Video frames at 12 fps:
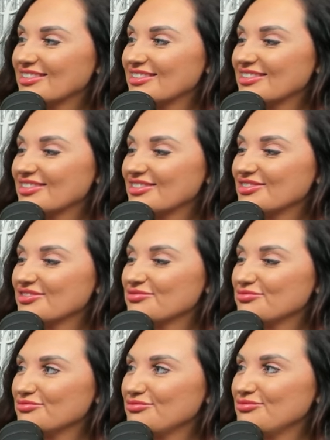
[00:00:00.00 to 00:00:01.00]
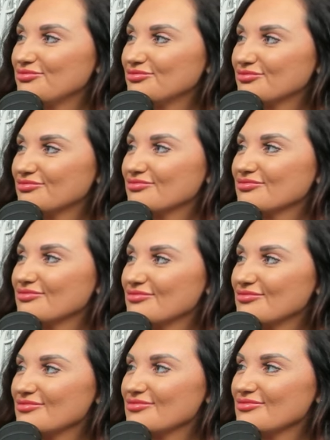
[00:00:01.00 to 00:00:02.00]

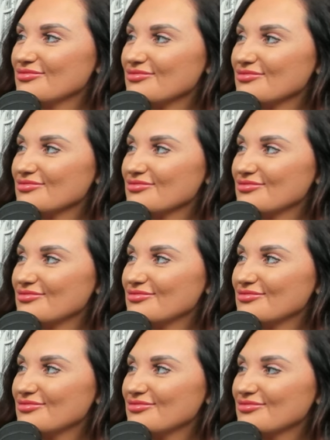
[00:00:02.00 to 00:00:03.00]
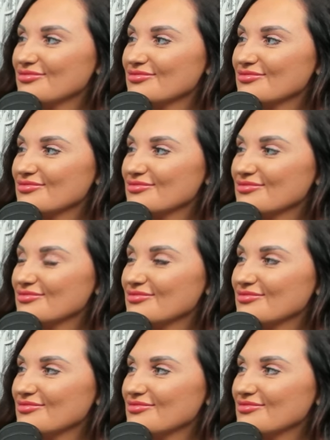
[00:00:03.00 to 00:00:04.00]

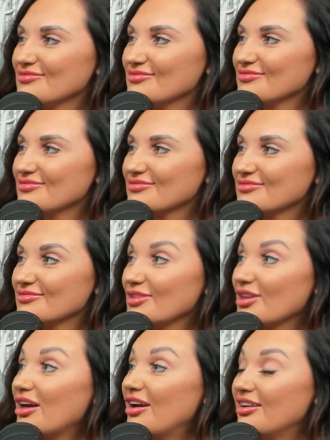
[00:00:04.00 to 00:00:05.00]
This person isn't speaking.